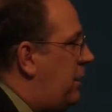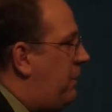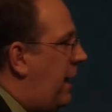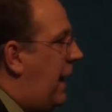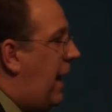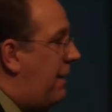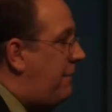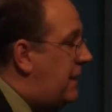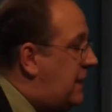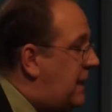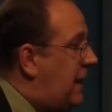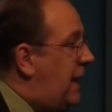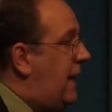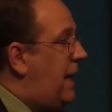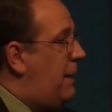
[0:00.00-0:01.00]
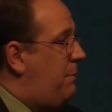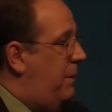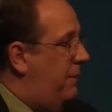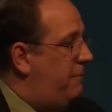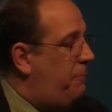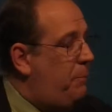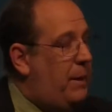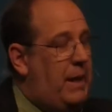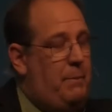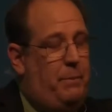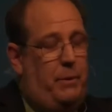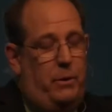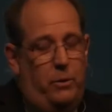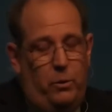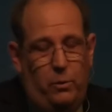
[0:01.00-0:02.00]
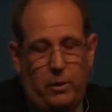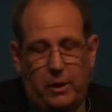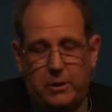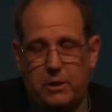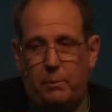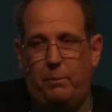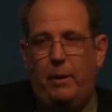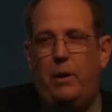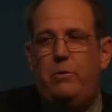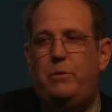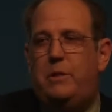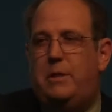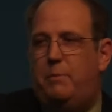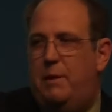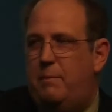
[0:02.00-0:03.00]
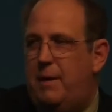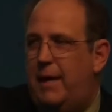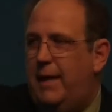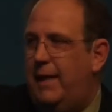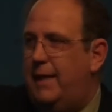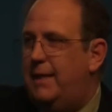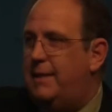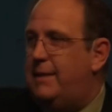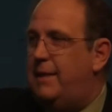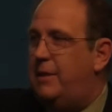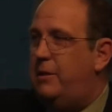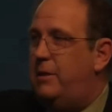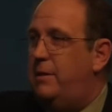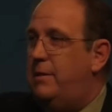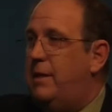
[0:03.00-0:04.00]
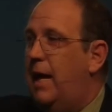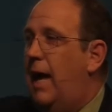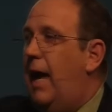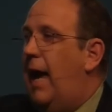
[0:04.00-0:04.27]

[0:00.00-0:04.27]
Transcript: You may have a team of people who are supposed to be making decisions.